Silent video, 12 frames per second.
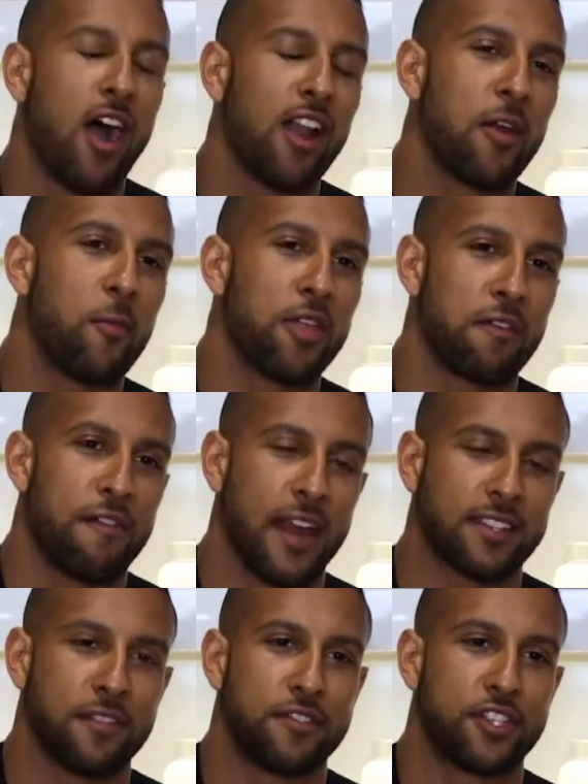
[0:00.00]
highlight with
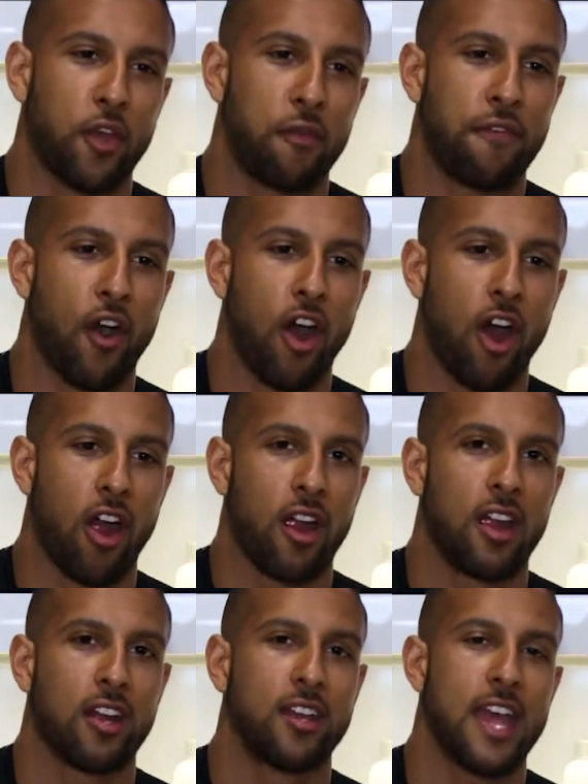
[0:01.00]
EFECTIV so
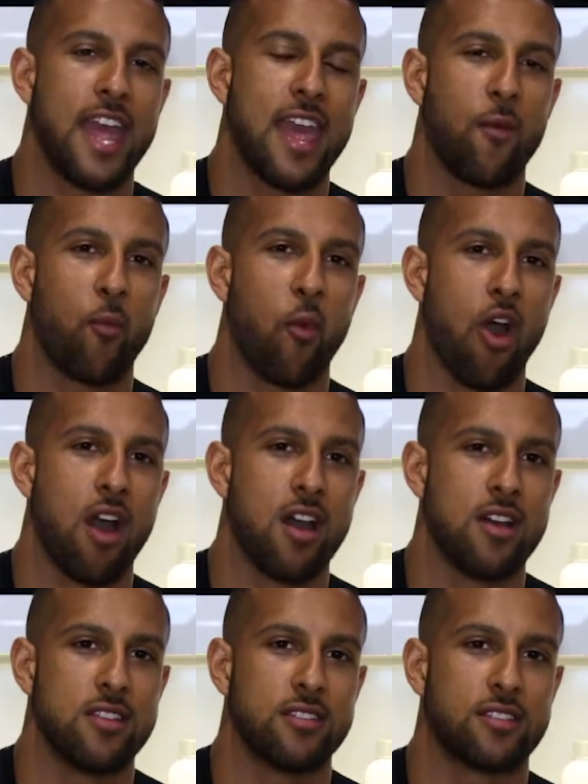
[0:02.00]
far
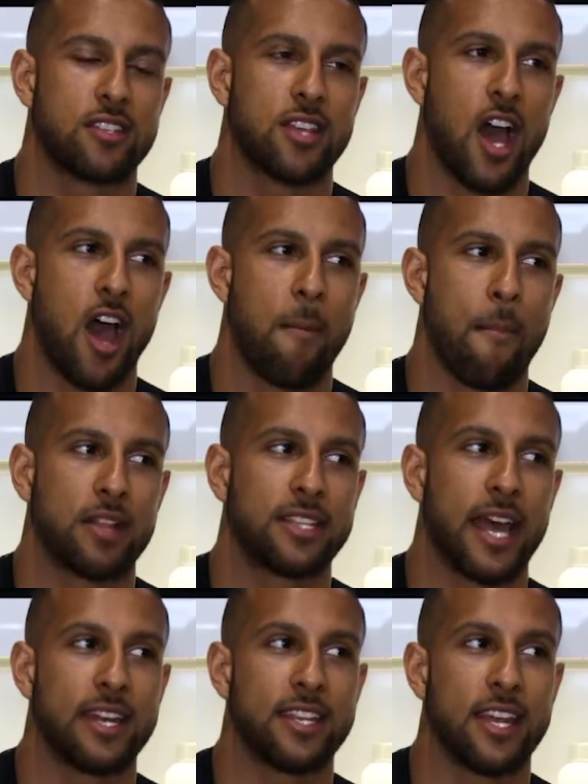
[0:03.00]
was
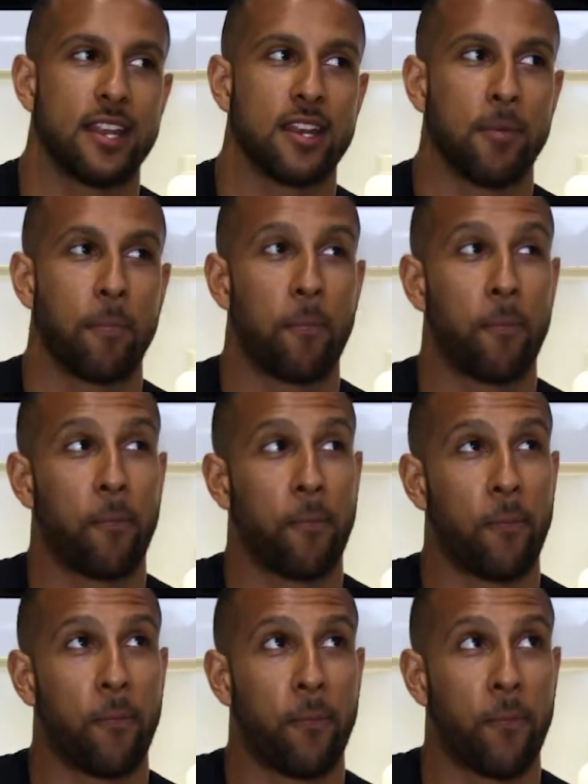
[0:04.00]
attending
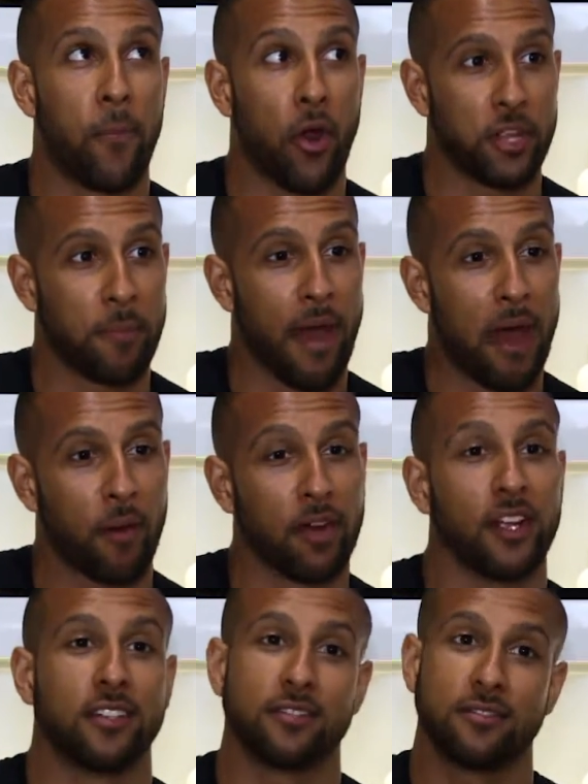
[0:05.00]
Body
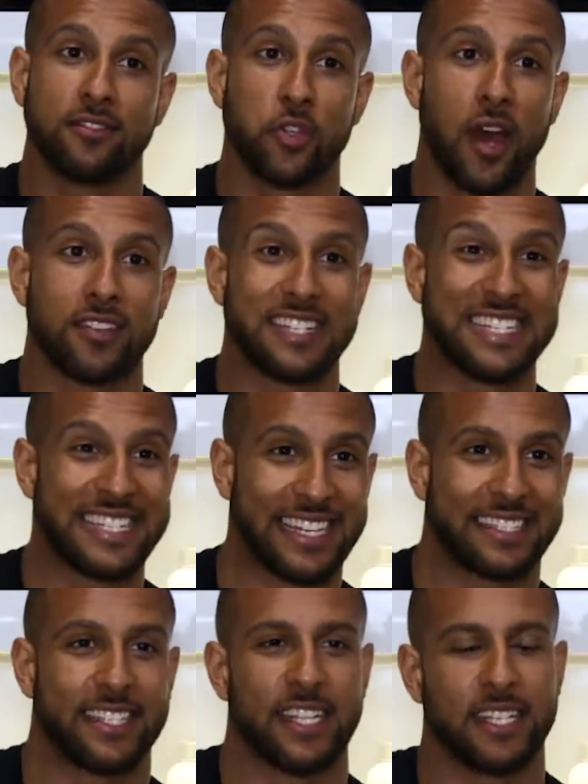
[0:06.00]
Power
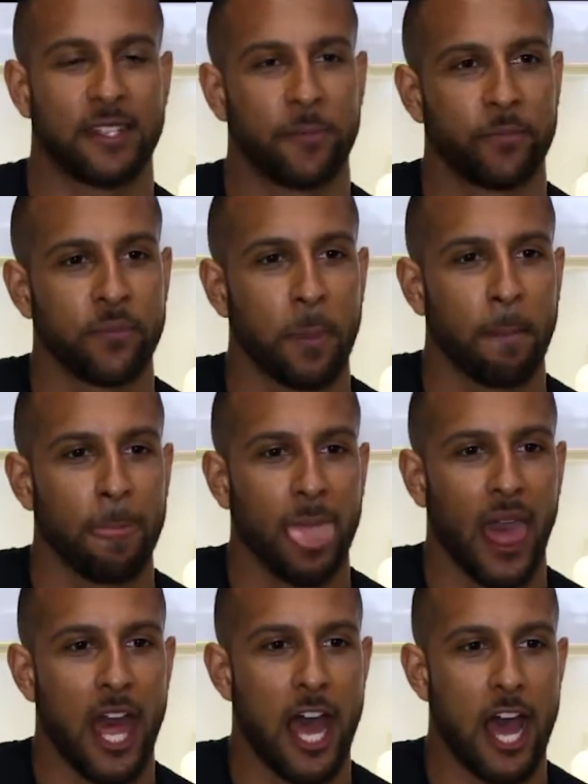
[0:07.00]
2016.
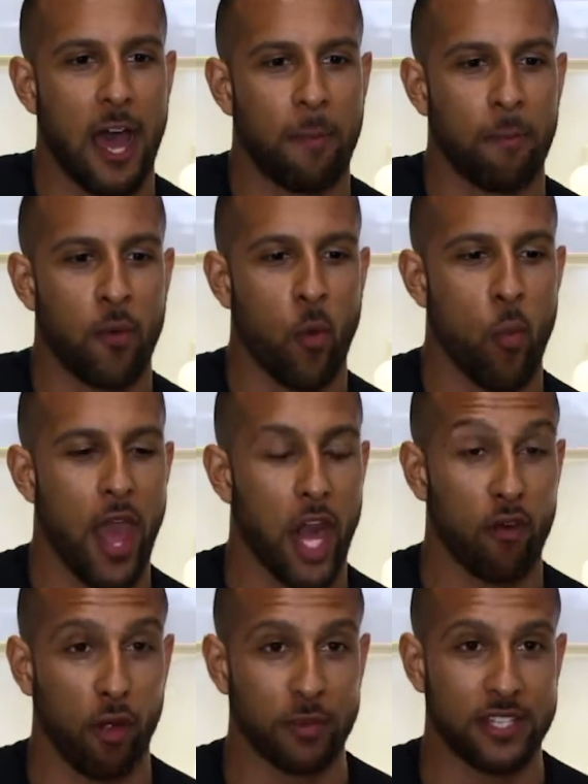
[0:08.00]
We had
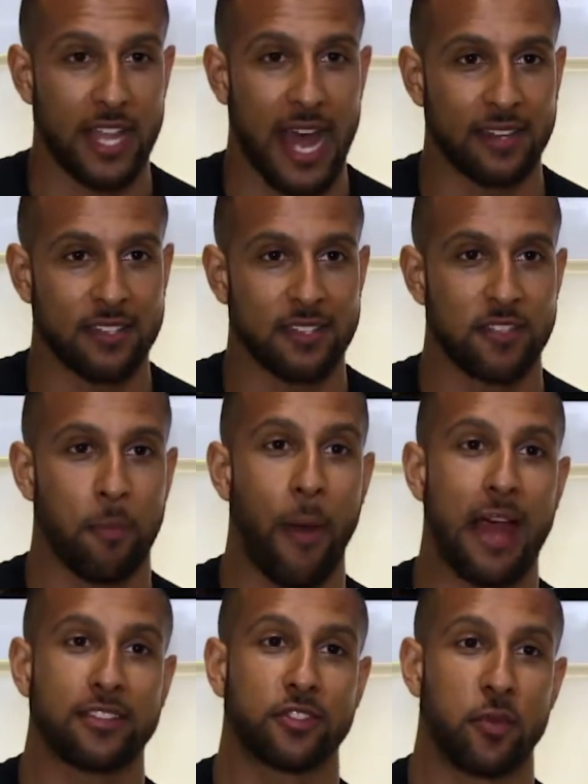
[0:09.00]
our own stand. The
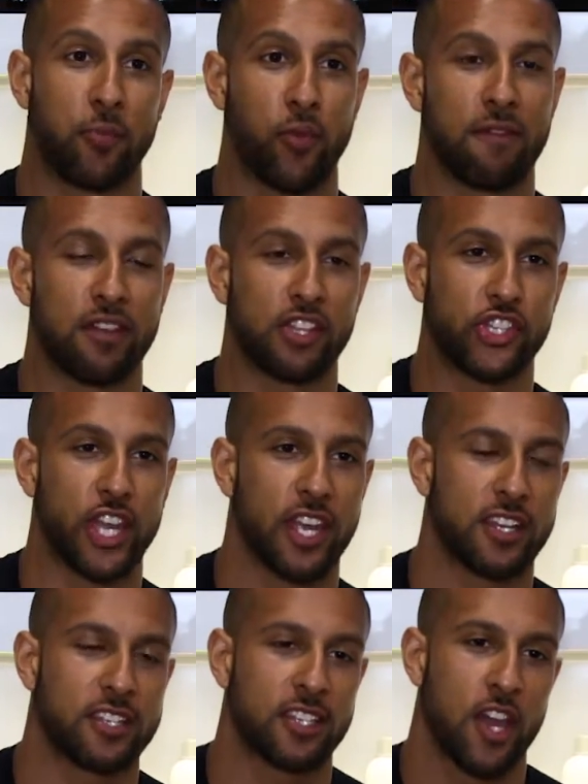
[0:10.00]
past two previous
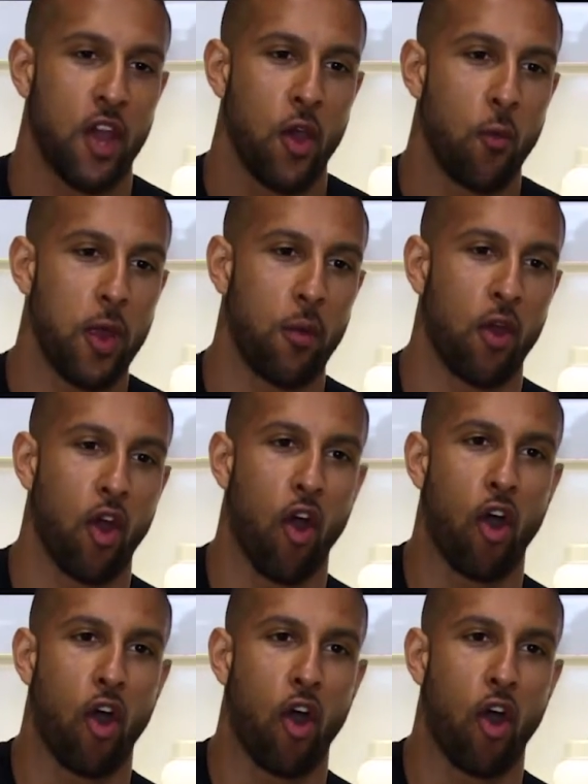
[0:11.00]
years, we were